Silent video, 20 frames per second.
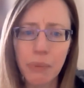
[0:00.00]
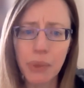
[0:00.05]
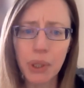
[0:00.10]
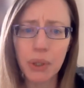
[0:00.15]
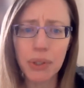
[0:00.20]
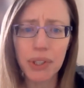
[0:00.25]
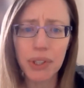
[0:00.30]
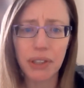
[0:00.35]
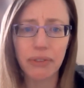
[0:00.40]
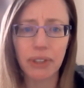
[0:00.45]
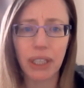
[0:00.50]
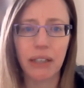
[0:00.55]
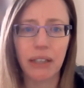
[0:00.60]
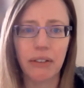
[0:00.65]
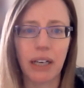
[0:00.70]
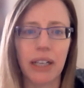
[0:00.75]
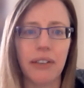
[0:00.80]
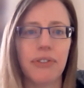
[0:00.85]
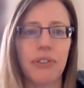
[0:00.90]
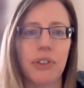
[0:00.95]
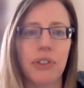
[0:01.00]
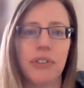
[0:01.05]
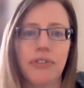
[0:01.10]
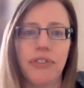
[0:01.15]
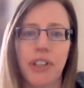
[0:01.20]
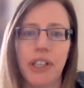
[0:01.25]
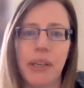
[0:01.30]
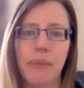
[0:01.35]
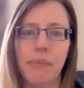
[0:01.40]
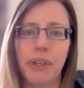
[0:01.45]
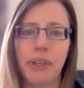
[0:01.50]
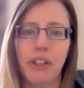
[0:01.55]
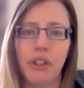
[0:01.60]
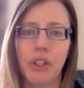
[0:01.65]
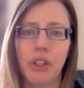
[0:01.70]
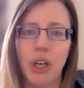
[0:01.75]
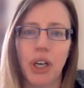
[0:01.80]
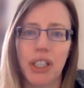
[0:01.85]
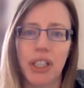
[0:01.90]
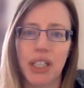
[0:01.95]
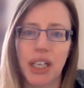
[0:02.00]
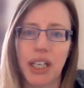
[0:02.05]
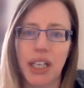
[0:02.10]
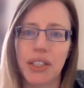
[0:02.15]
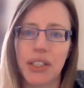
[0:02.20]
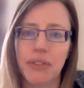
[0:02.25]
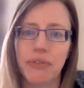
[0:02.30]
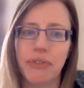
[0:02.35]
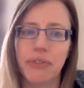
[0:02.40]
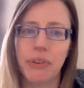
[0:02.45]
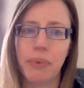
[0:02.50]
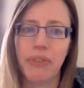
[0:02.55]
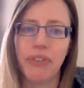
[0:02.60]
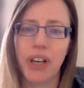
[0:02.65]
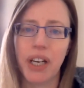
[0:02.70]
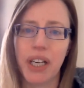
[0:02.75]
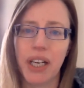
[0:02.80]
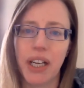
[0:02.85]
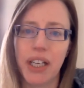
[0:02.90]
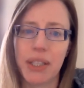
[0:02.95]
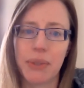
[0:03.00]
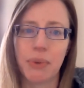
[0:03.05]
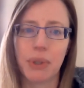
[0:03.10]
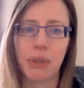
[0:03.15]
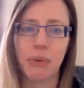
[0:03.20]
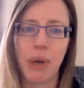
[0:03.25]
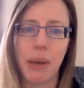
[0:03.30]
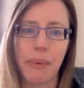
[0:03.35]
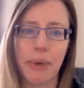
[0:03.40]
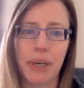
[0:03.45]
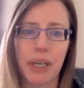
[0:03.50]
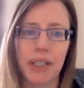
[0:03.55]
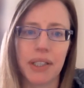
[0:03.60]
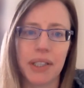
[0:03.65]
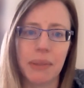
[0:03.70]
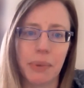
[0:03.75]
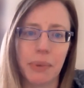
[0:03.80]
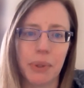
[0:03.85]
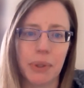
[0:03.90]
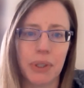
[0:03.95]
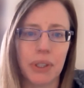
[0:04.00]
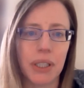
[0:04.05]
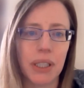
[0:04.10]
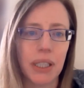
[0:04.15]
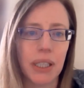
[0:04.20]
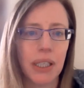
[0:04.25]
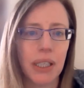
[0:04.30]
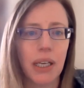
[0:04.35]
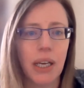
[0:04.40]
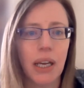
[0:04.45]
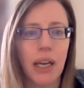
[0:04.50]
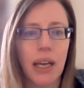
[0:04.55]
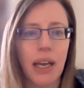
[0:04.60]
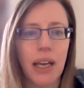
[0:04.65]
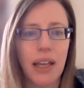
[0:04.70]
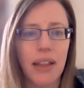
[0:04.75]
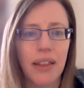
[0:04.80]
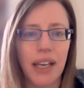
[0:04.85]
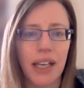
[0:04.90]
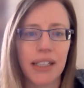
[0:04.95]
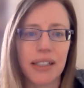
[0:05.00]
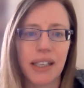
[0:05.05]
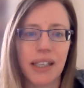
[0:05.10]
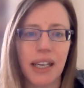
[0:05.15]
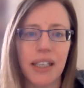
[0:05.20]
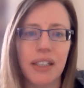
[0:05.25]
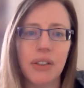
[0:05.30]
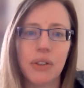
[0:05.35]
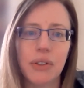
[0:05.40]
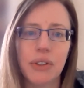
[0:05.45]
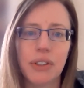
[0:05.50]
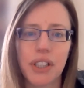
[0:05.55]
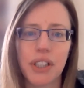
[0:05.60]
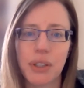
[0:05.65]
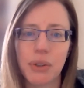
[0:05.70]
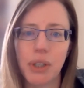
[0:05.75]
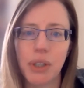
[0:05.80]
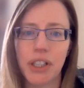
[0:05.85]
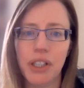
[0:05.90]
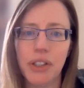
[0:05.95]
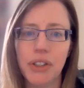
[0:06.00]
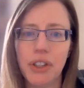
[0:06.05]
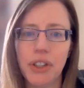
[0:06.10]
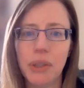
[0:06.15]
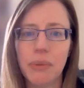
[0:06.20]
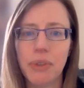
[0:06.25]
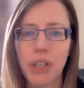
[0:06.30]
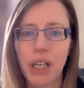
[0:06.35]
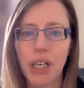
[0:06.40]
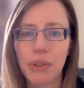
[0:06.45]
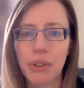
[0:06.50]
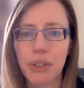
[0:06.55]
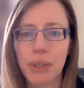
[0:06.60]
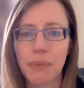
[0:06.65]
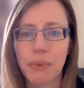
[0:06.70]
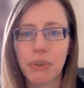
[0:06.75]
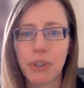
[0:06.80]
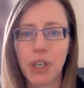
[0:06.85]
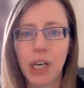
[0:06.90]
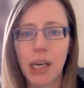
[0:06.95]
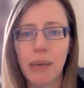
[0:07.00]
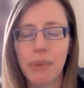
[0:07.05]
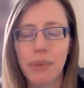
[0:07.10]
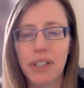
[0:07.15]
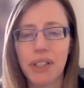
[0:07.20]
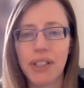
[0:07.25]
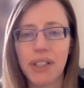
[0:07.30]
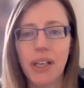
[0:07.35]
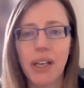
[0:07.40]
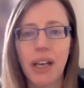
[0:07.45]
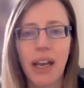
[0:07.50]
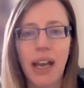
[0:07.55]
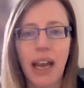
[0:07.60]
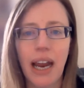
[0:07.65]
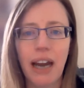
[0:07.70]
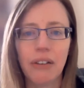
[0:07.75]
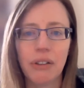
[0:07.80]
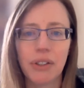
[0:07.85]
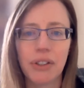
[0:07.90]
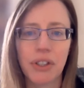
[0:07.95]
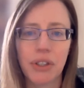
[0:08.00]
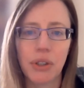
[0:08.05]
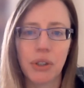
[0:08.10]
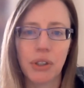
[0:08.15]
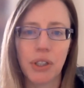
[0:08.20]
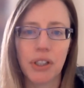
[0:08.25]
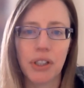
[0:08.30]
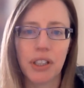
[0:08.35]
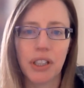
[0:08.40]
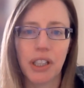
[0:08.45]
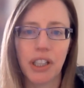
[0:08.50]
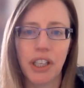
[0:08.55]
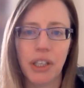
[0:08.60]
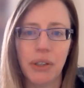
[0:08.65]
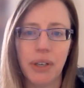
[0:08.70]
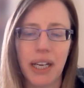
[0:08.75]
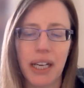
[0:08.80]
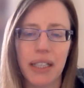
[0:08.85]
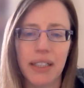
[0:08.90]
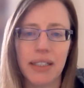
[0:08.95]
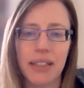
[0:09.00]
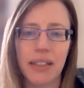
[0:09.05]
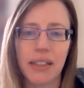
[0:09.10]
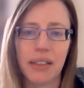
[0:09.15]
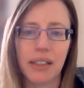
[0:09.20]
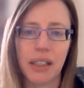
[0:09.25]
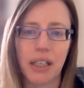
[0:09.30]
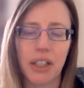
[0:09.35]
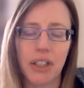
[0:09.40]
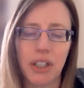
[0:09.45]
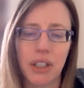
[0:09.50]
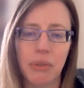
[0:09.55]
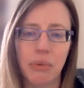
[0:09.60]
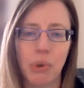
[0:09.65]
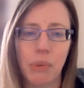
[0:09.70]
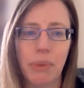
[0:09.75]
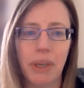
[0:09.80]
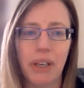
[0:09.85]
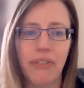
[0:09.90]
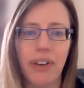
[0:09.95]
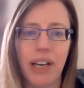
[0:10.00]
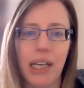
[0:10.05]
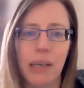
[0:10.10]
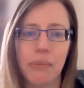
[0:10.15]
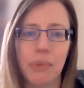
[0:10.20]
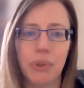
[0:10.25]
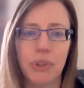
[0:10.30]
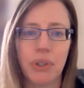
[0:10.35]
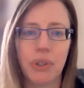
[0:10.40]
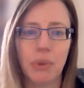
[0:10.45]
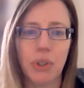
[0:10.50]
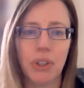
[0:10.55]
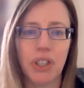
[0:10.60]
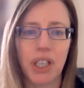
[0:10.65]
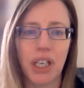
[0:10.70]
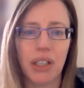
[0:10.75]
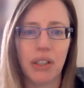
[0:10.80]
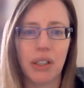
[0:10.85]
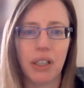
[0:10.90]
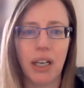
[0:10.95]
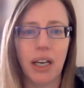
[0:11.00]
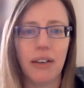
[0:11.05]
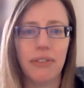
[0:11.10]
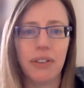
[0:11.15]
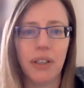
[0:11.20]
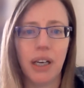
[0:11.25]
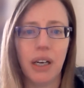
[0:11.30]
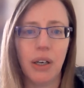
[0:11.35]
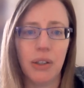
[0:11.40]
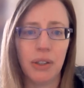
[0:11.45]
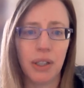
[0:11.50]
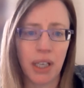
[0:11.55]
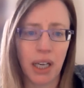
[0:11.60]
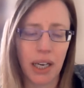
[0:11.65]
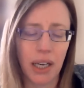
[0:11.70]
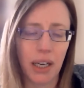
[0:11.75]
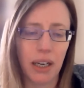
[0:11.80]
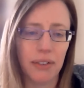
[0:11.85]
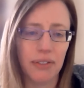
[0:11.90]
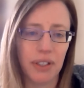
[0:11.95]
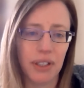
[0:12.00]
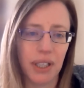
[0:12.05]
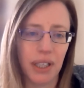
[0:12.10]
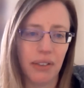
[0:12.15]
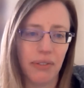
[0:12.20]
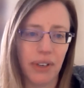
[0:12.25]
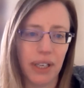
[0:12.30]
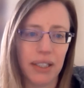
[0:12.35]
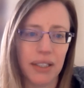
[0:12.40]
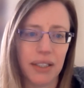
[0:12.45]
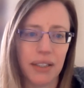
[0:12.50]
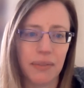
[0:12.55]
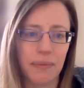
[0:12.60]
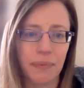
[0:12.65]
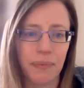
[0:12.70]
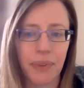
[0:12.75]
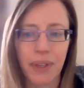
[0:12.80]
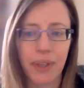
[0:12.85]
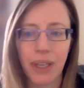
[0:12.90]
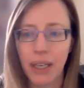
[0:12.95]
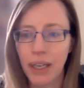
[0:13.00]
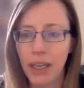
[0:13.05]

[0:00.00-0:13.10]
And we're also really grateful for Imperial College London for providing us with the webinar support. Thanks again also to our YouTube channel subscribers. Harold's talk and the Q&A discussion will be available to watch again online after the event.